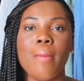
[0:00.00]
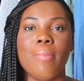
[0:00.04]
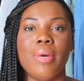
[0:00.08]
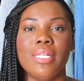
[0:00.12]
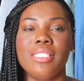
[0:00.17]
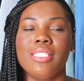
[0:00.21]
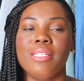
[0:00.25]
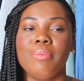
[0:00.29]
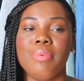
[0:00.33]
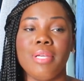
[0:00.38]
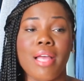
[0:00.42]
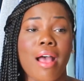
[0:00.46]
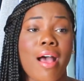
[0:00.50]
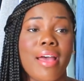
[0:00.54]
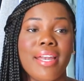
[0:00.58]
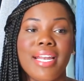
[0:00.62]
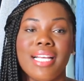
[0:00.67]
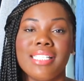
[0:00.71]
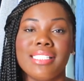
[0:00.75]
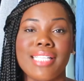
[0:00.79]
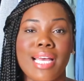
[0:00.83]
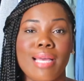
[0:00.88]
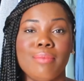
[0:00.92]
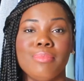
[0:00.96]
but to be
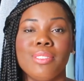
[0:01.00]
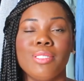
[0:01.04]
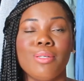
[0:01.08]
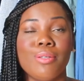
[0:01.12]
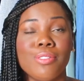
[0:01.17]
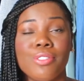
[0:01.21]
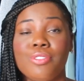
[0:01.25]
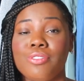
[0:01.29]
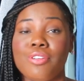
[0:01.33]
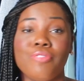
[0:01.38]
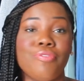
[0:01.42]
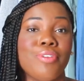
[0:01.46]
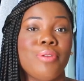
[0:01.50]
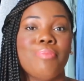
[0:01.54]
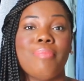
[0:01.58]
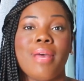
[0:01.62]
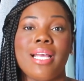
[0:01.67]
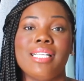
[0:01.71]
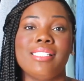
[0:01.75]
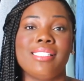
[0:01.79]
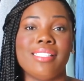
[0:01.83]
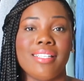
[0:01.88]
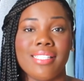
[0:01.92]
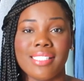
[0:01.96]
honest, I'm so driven
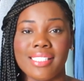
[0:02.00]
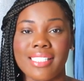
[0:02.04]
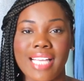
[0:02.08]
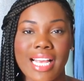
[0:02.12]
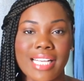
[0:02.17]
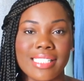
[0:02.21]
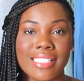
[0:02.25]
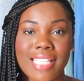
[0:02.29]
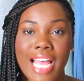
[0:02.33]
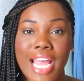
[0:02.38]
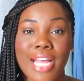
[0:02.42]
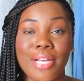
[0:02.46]
by success.